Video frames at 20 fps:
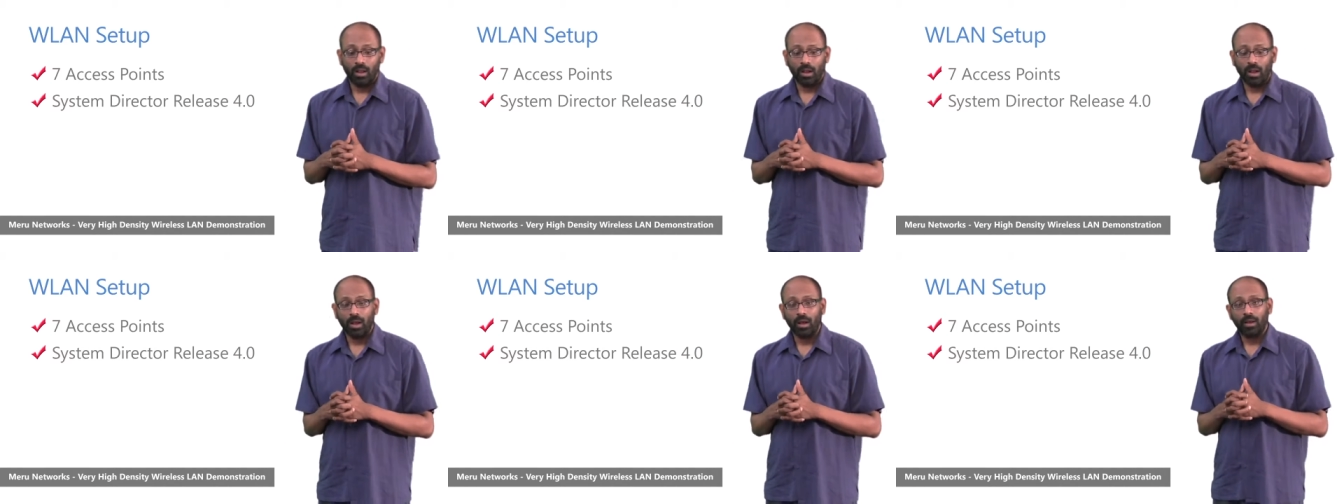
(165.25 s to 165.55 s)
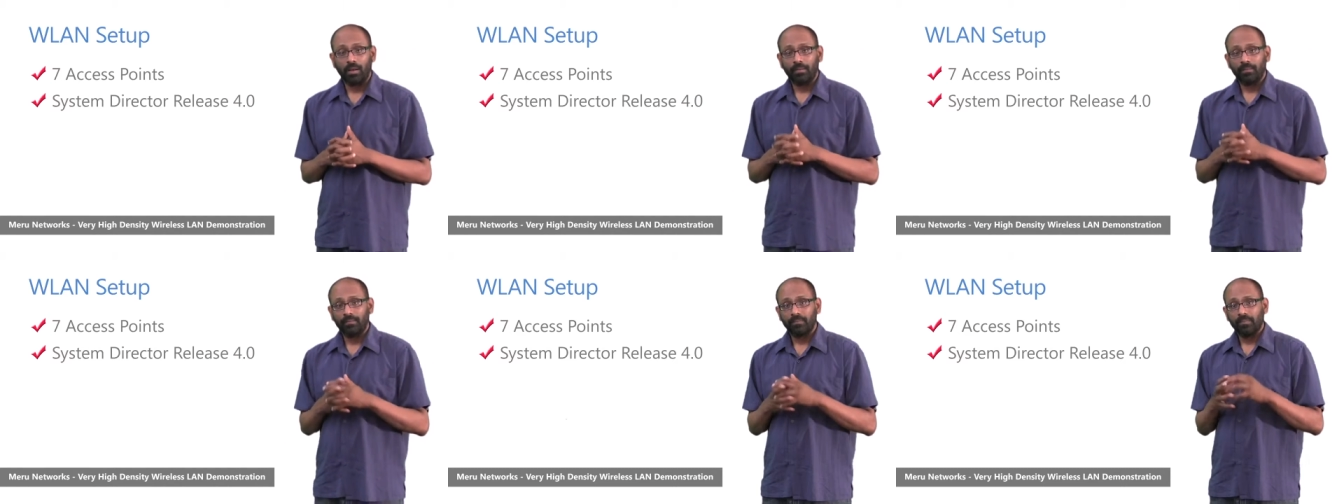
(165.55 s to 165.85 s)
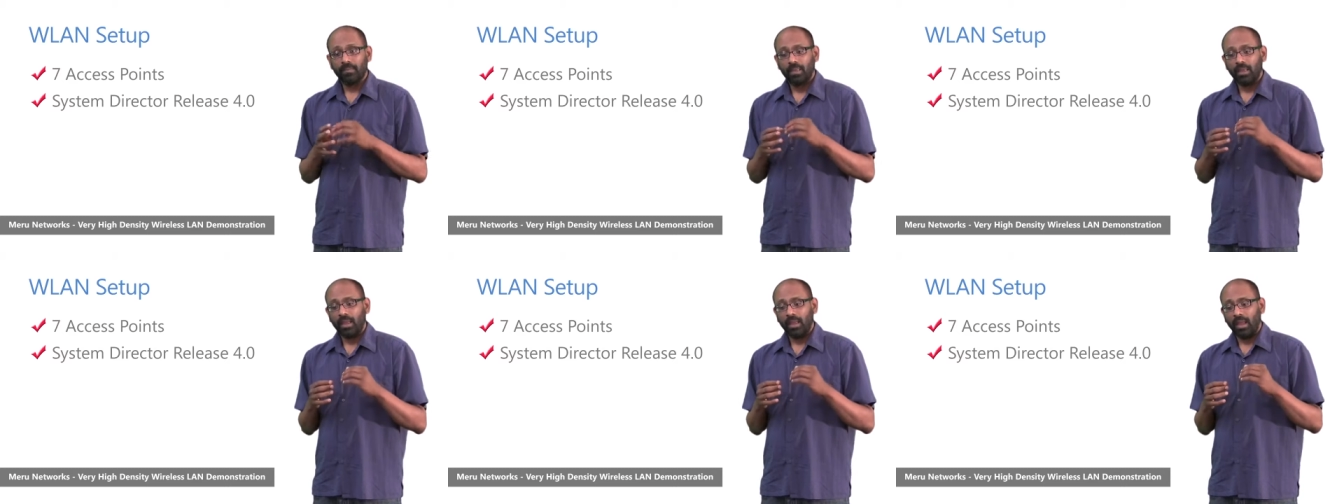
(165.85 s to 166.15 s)
Uh,
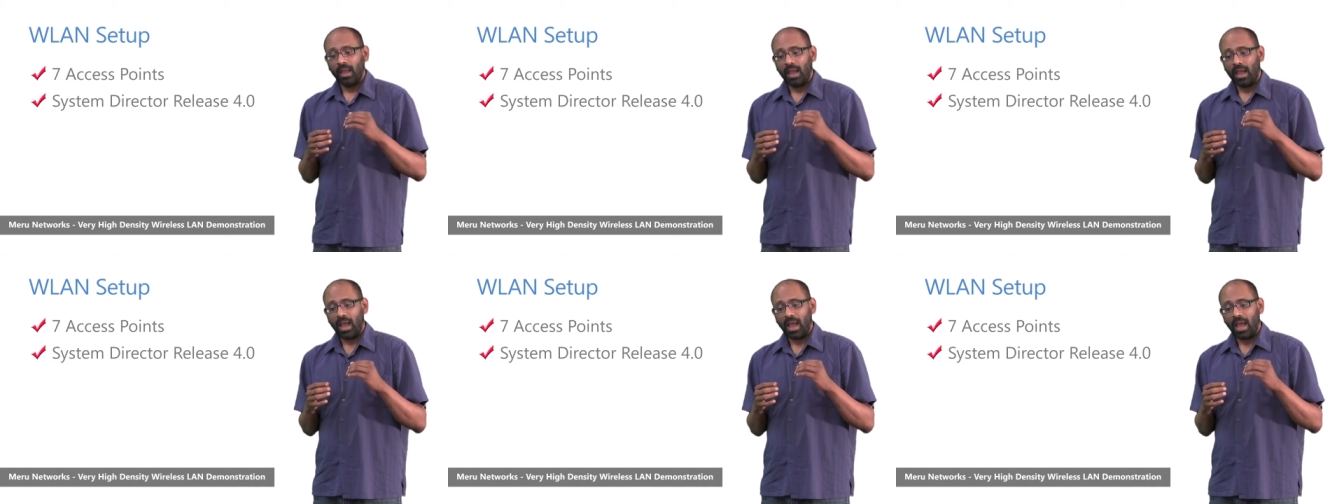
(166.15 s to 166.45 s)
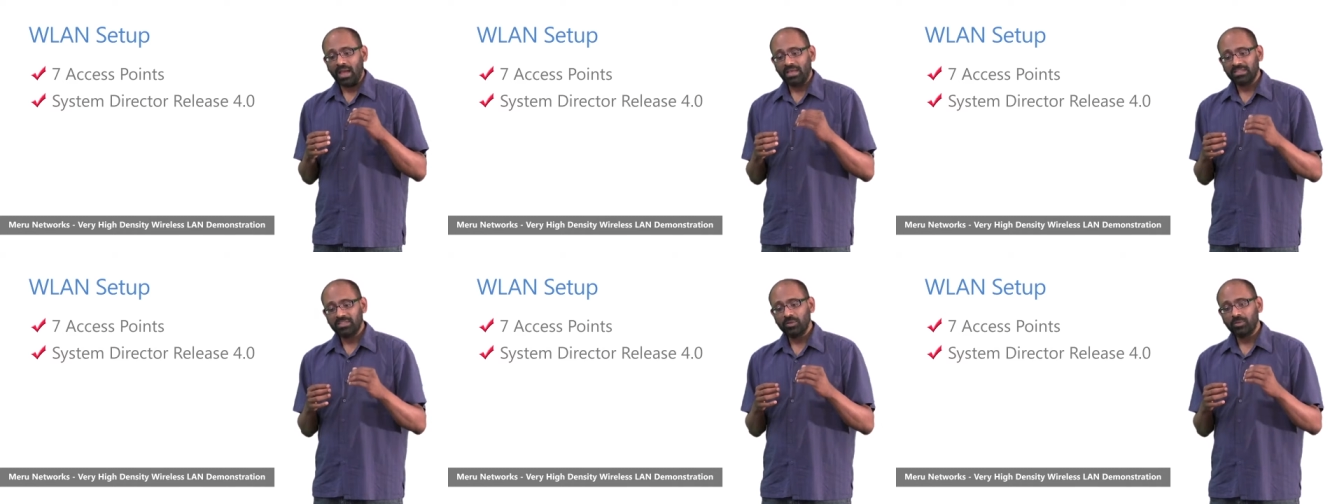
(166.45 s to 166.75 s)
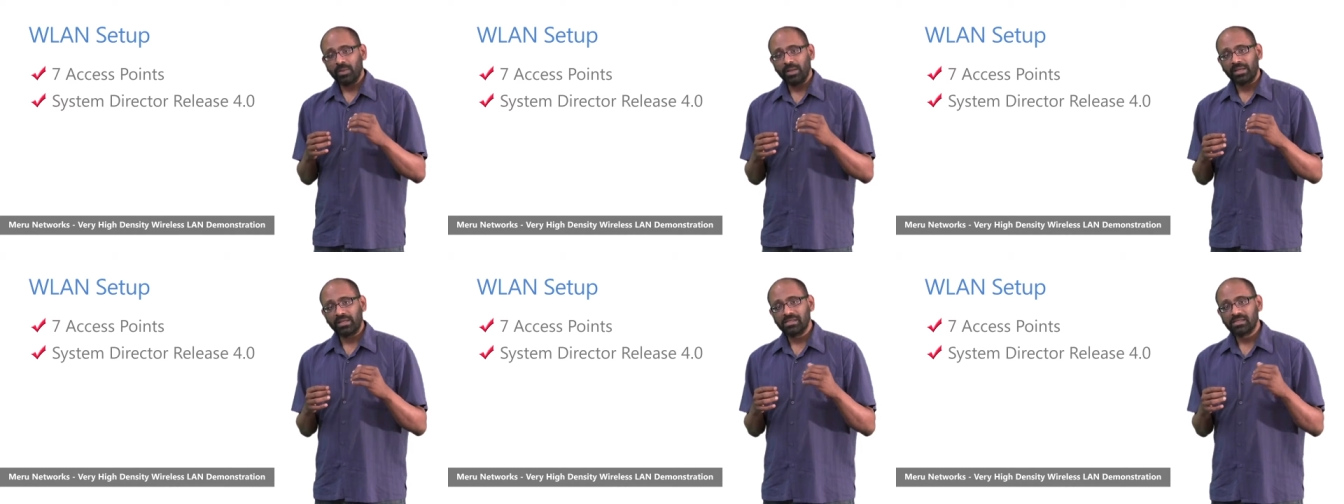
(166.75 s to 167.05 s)
as you
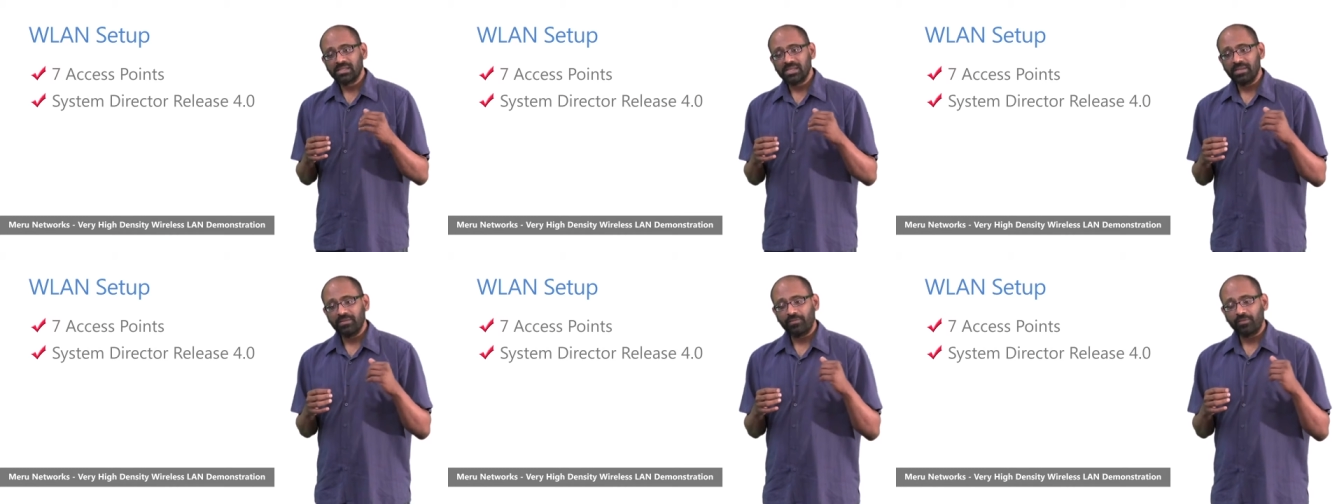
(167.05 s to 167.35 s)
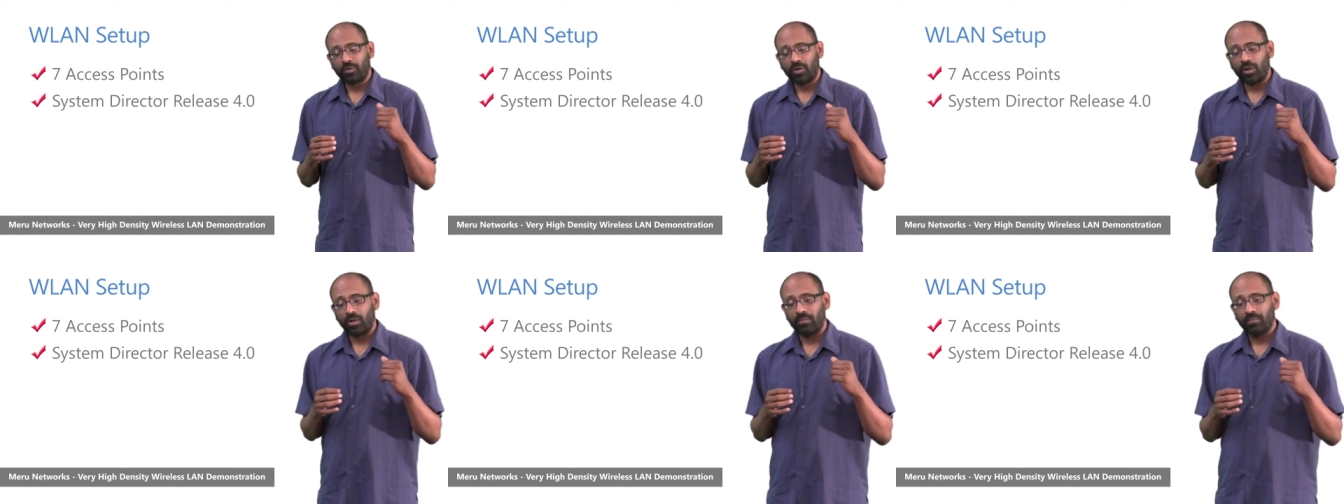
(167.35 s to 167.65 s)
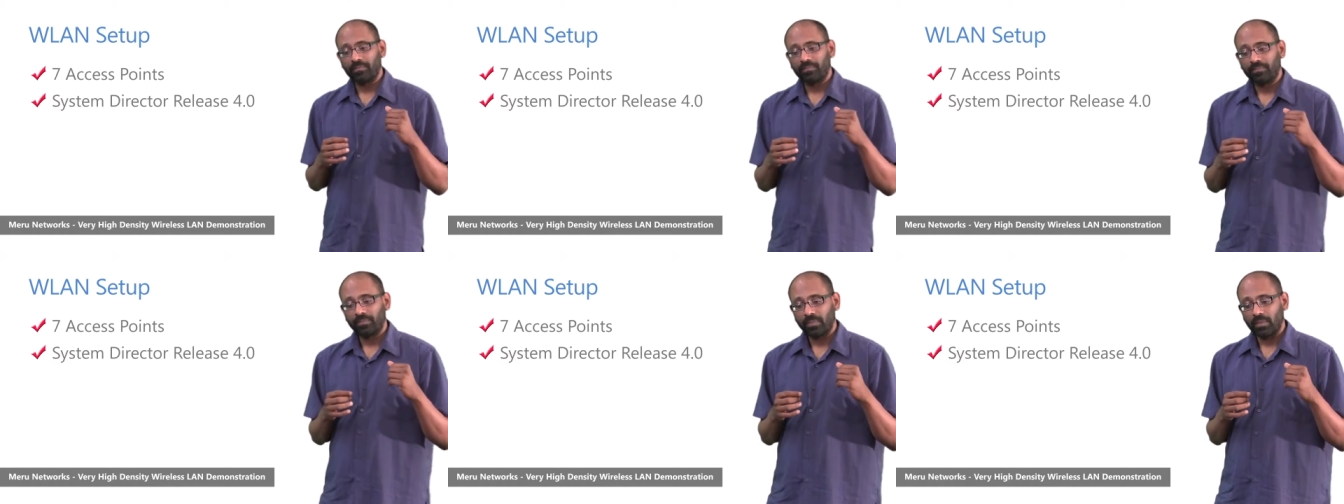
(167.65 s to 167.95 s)
might see from